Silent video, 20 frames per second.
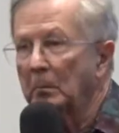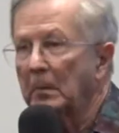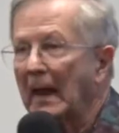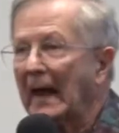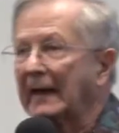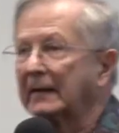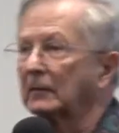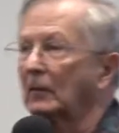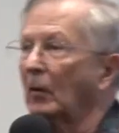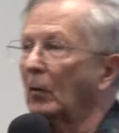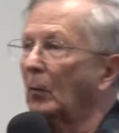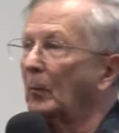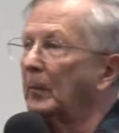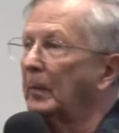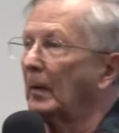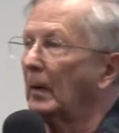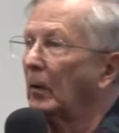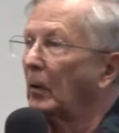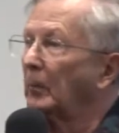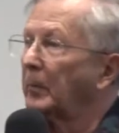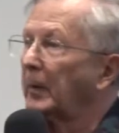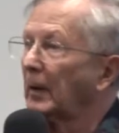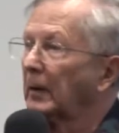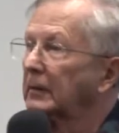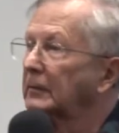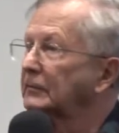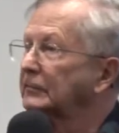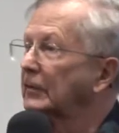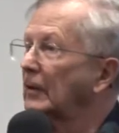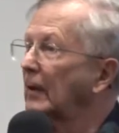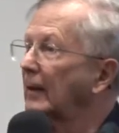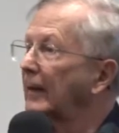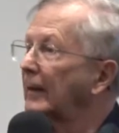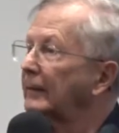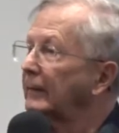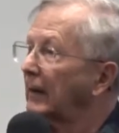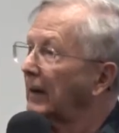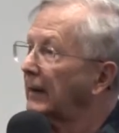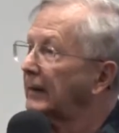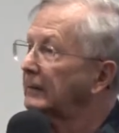back to Hope, Arkansas
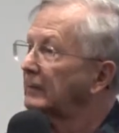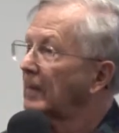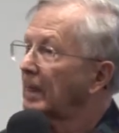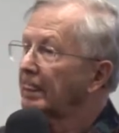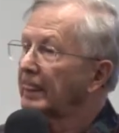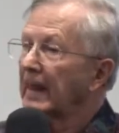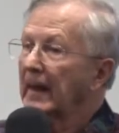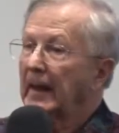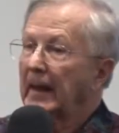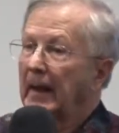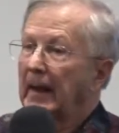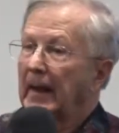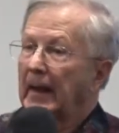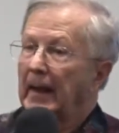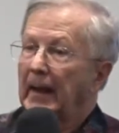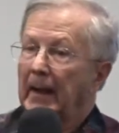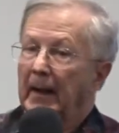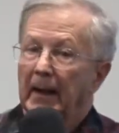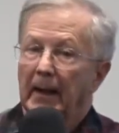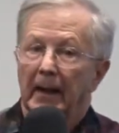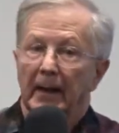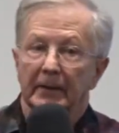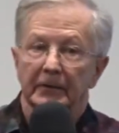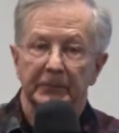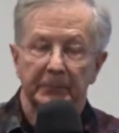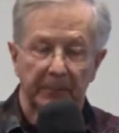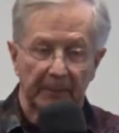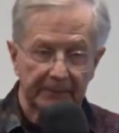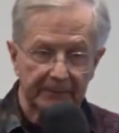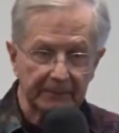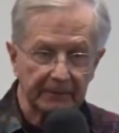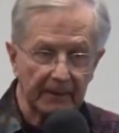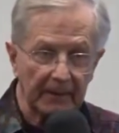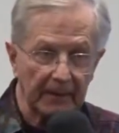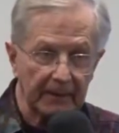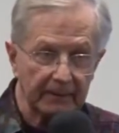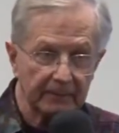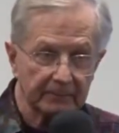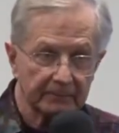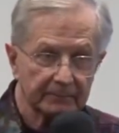that night. Spent the
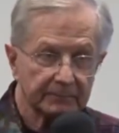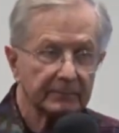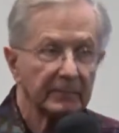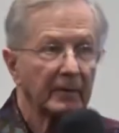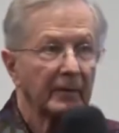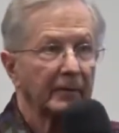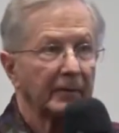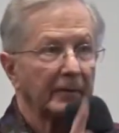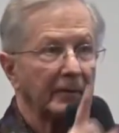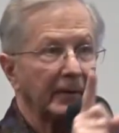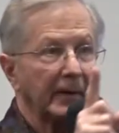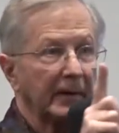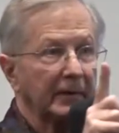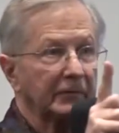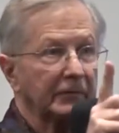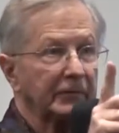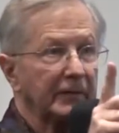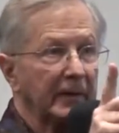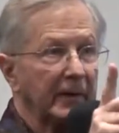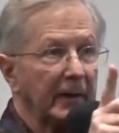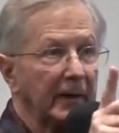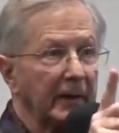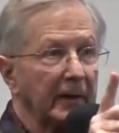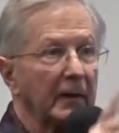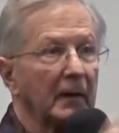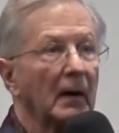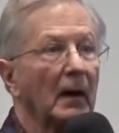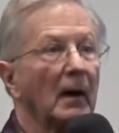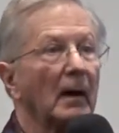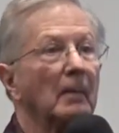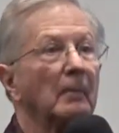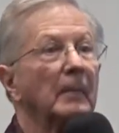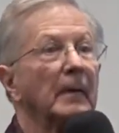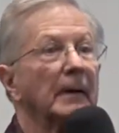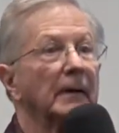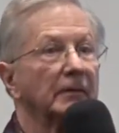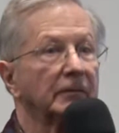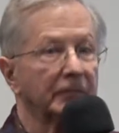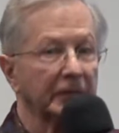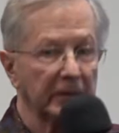night. The next day,
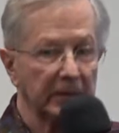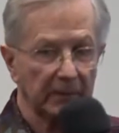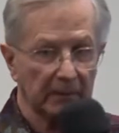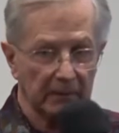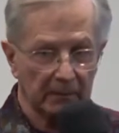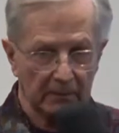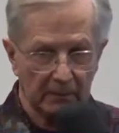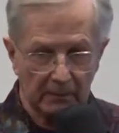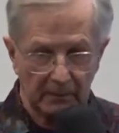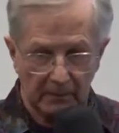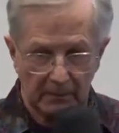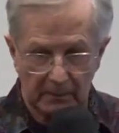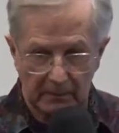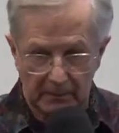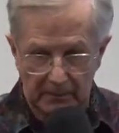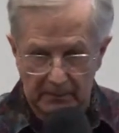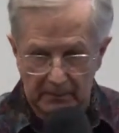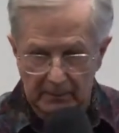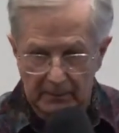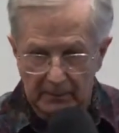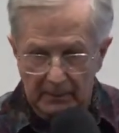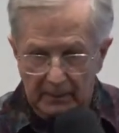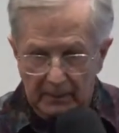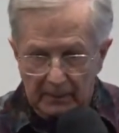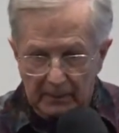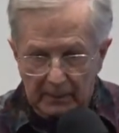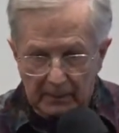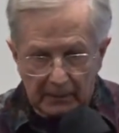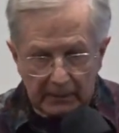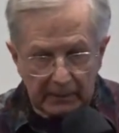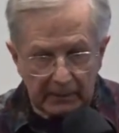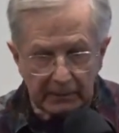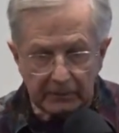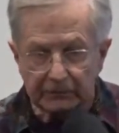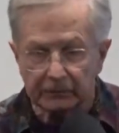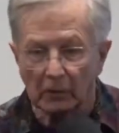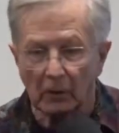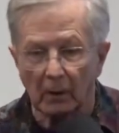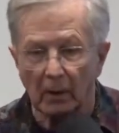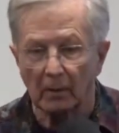amazing. He
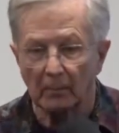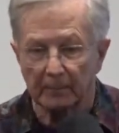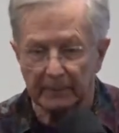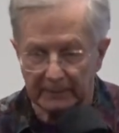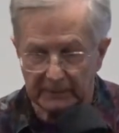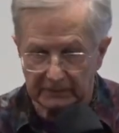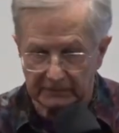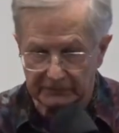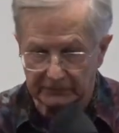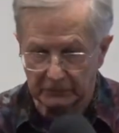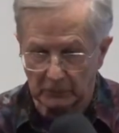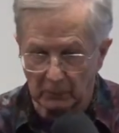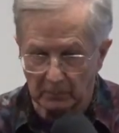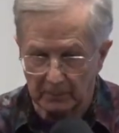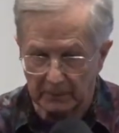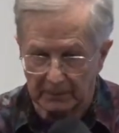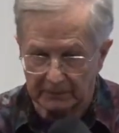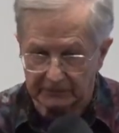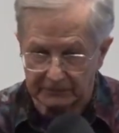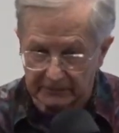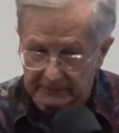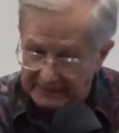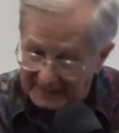taught me so much. And